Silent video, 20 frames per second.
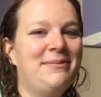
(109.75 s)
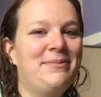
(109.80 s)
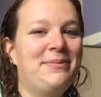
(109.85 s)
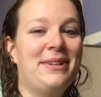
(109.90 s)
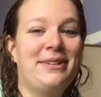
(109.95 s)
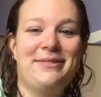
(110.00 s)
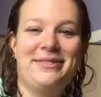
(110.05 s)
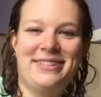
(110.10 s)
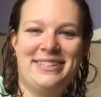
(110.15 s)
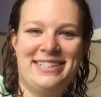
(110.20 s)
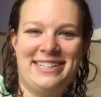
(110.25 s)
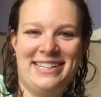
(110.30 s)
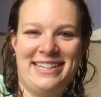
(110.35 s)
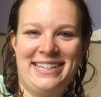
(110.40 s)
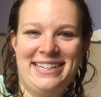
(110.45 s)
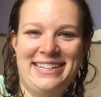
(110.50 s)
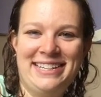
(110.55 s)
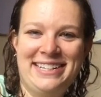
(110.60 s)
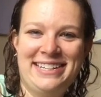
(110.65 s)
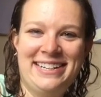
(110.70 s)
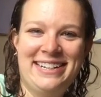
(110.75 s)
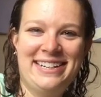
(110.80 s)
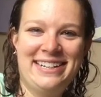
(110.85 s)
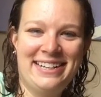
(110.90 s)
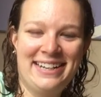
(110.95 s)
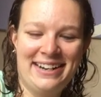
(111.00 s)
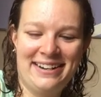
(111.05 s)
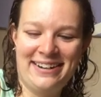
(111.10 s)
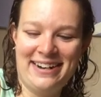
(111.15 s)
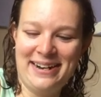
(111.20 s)
But we'll see.
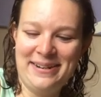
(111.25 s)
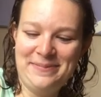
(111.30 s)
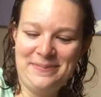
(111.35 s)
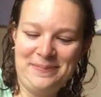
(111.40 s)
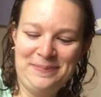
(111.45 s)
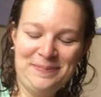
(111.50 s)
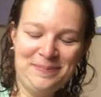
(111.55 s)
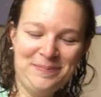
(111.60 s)
All right.